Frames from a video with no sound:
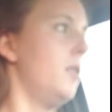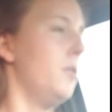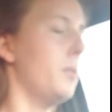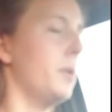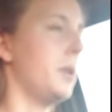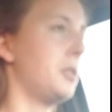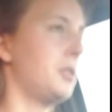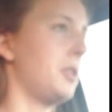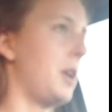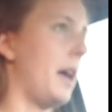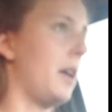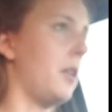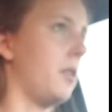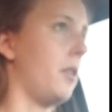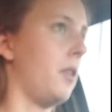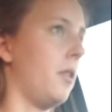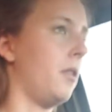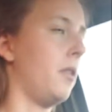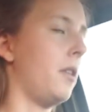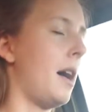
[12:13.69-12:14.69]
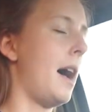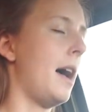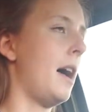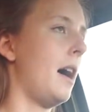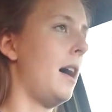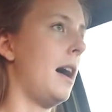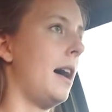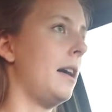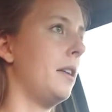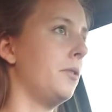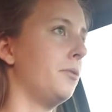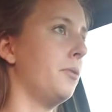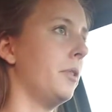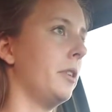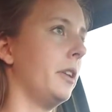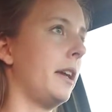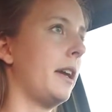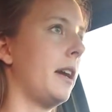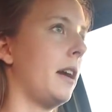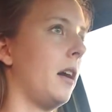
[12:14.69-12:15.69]
Which, I don't know, I don't
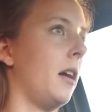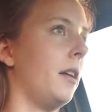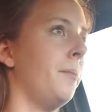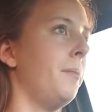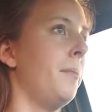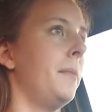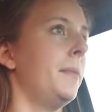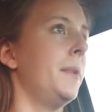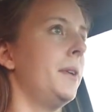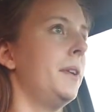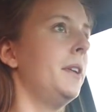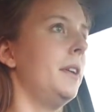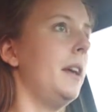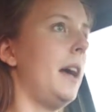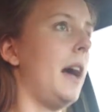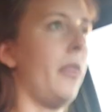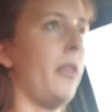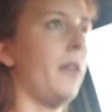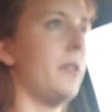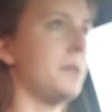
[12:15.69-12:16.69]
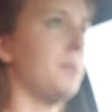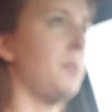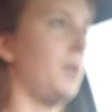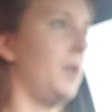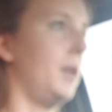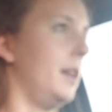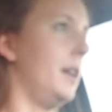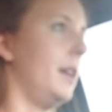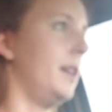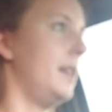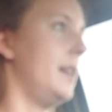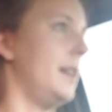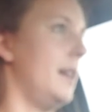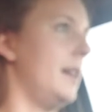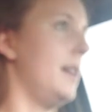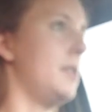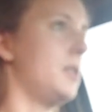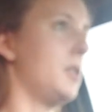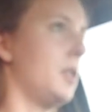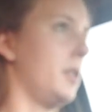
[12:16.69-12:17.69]
really care. At this point,
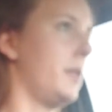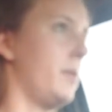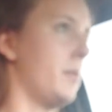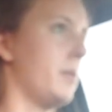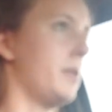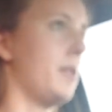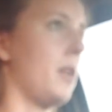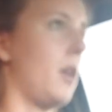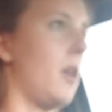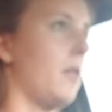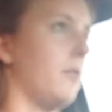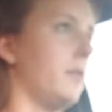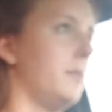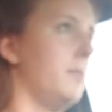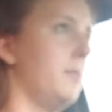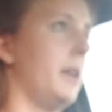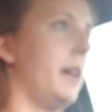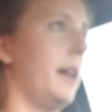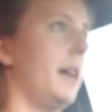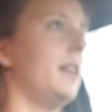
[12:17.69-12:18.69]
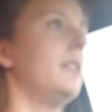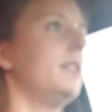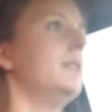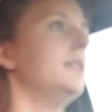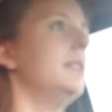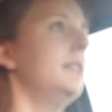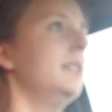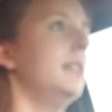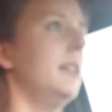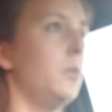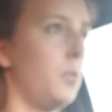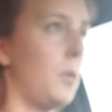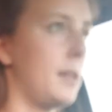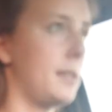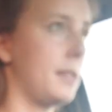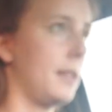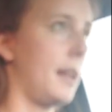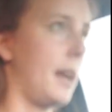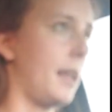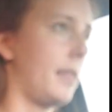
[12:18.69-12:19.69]
it's already resolved, but it
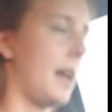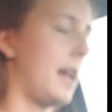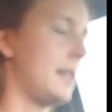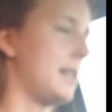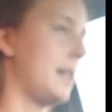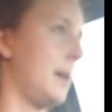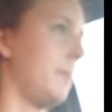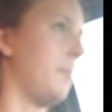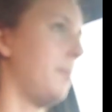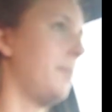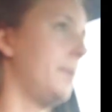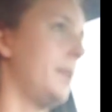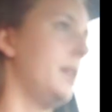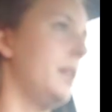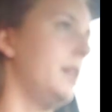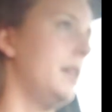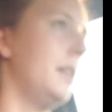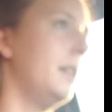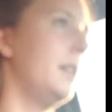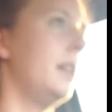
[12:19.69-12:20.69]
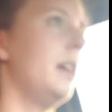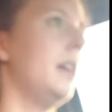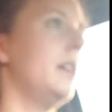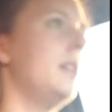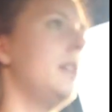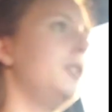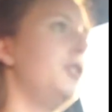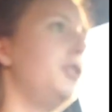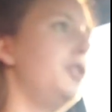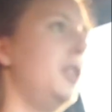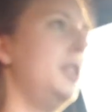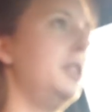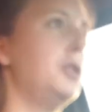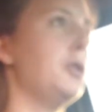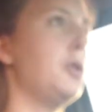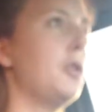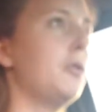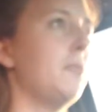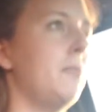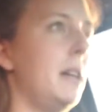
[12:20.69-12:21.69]
wasn't at that time. She
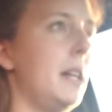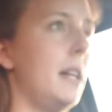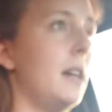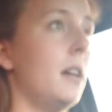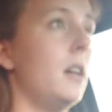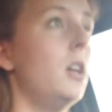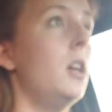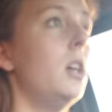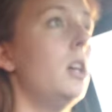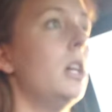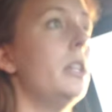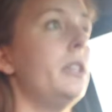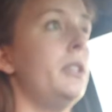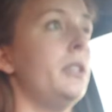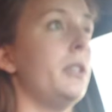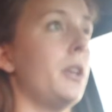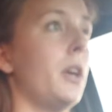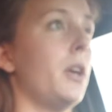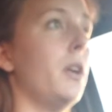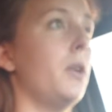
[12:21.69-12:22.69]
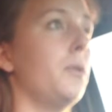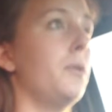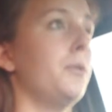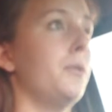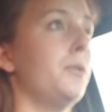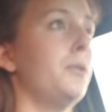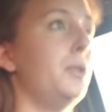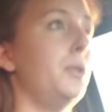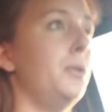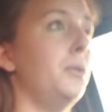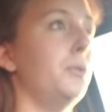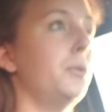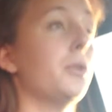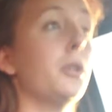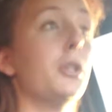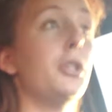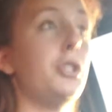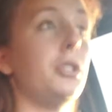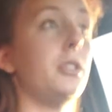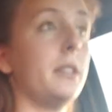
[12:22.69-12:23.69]
told me to go to
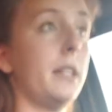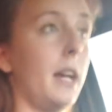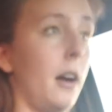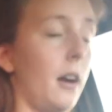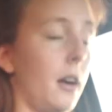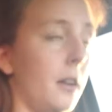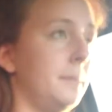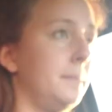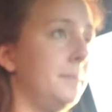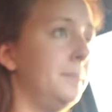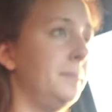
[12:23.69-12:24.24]
urgent care.